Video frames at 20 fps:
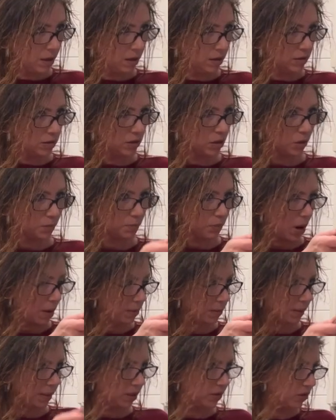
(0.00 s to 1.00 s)
they're
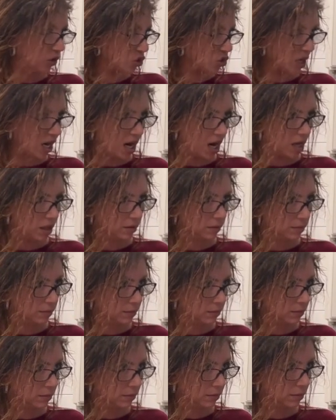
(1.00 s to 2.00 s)
probably on the chair.
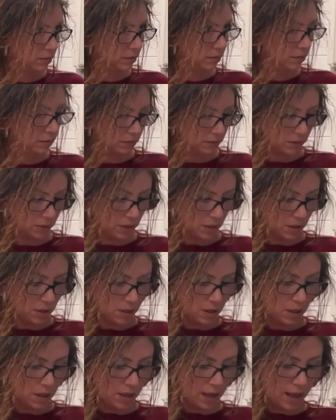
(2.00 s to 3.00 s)

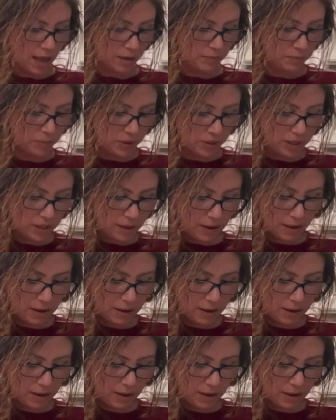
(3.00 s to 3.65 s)
And put